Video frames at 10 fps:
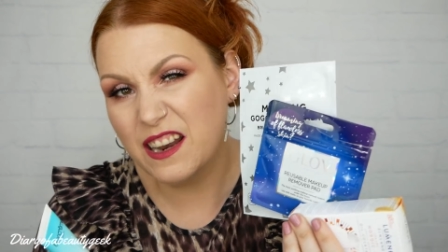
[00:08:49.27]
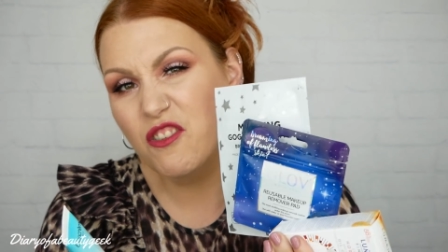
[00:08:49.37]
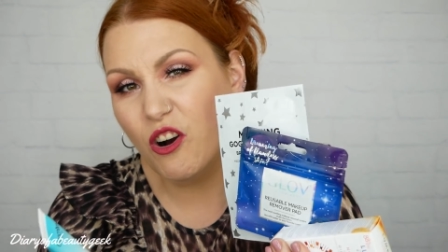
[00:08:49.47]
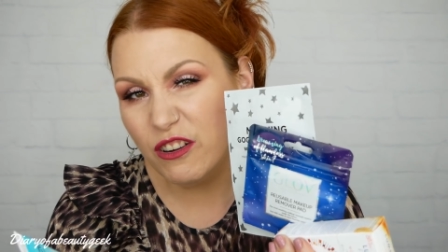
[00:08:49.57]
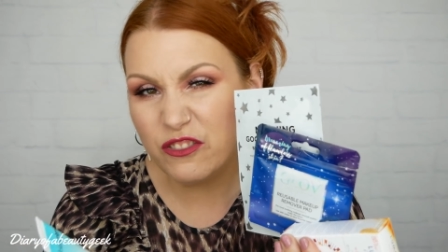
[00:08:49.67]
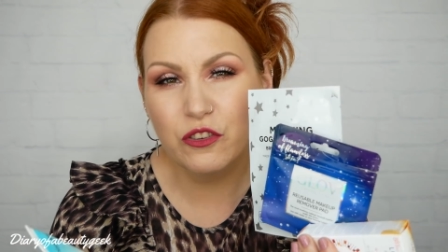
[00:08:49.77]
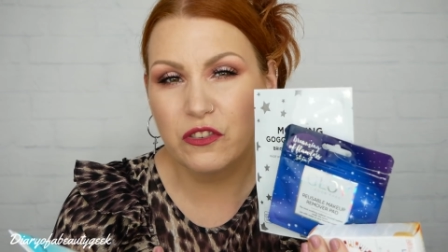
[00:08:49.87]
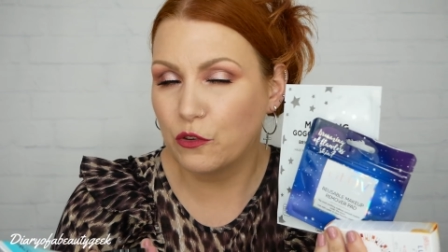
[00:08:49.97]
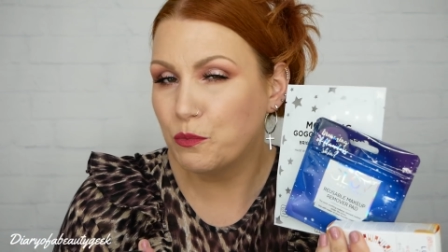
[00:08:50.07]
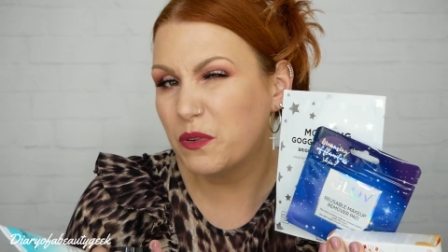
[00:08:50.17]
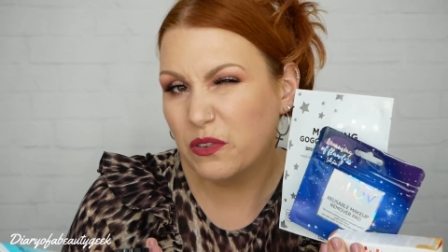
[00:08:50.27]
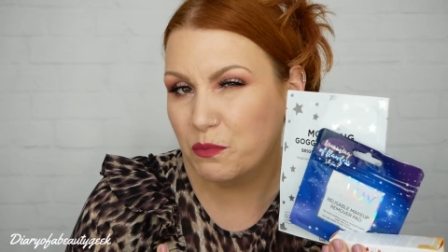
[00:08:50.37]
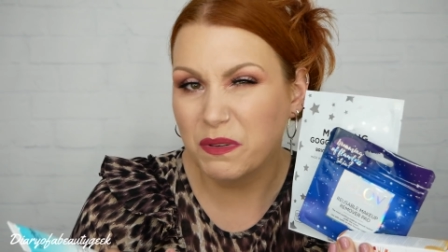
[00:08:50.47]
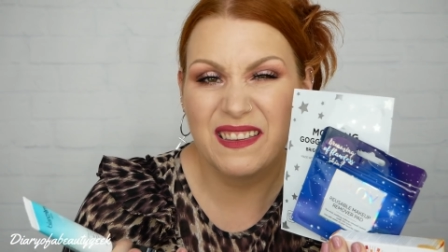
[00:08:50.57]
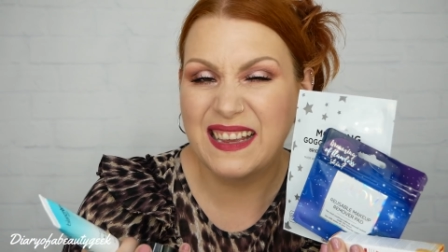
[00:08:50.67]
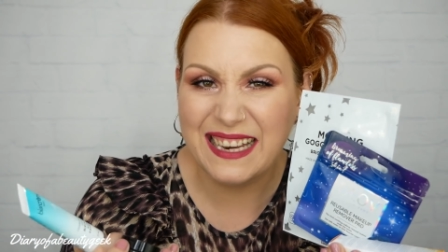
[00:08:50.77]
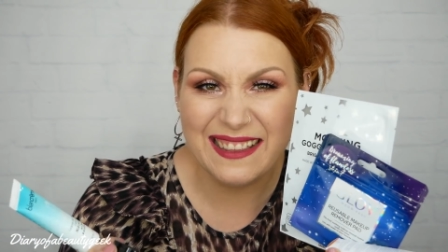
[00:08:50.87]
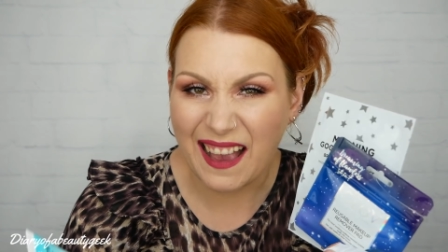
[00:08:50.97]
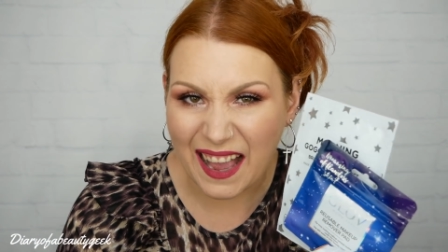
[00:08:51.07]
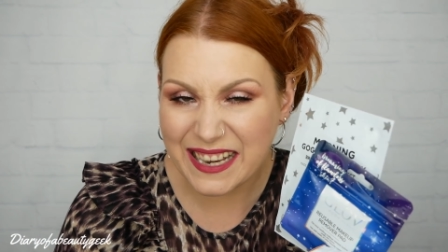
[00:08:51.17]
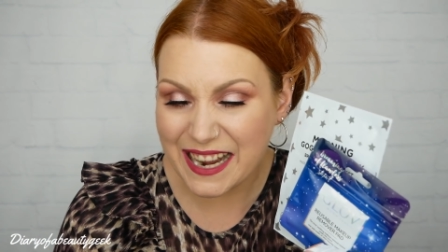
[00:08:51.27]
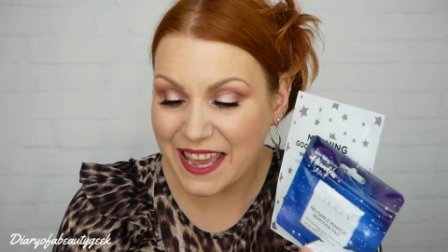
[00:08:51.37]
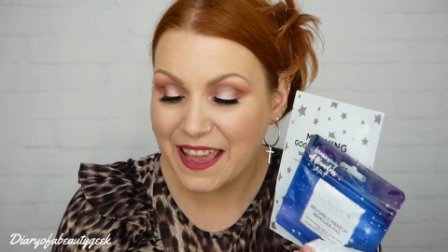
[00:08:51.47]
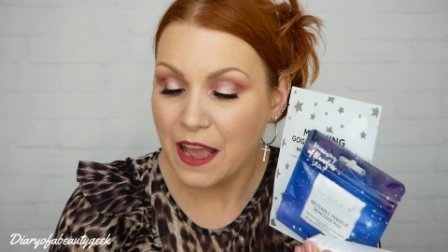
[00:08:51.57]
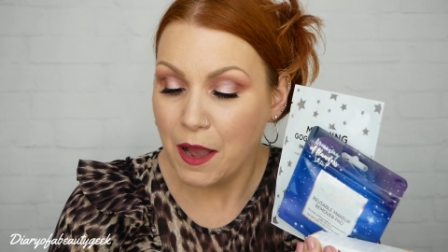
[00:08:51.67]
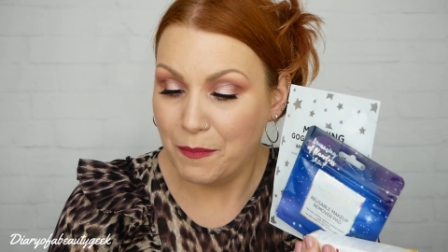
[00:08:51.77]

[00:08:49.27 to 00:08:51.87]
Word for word: They're not super, super teeny tiny,